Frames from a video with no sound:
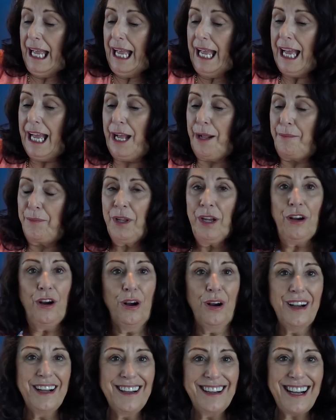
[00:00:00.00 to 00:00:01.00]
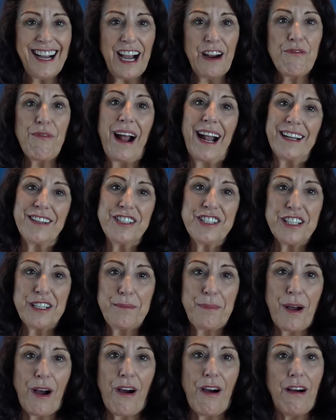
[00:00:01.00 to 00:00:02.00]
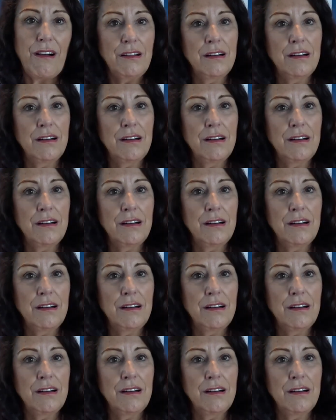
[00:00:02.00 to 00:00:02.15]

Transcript: I ran to the bar.